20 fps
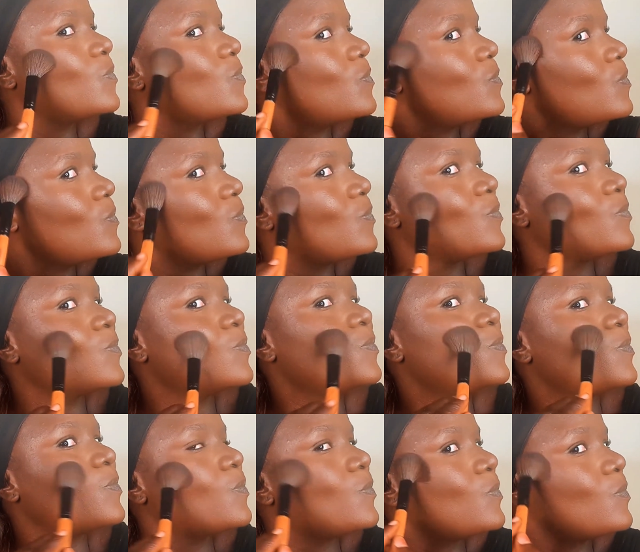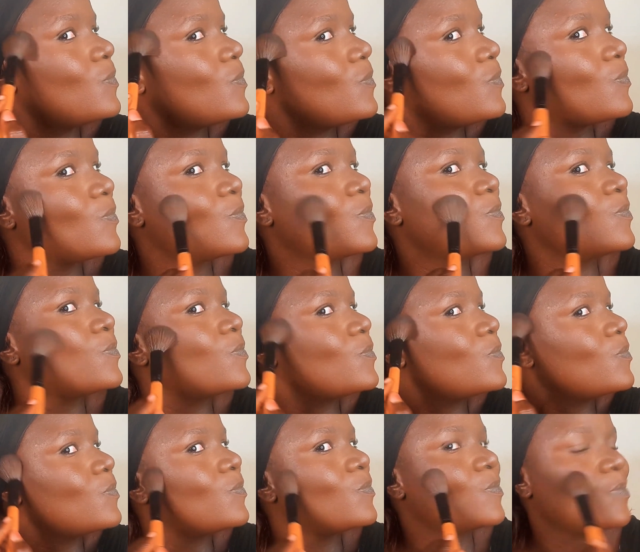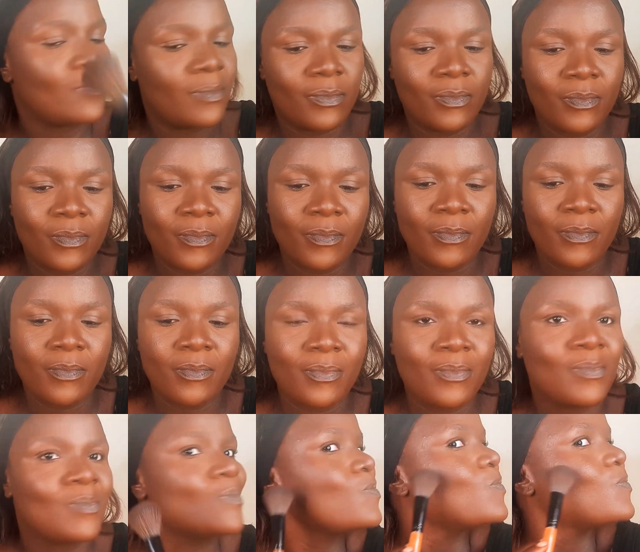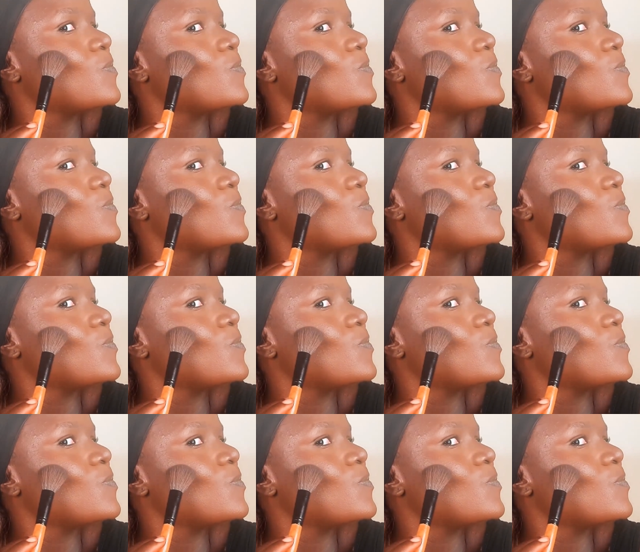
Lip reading: just to bring back dimension to my face.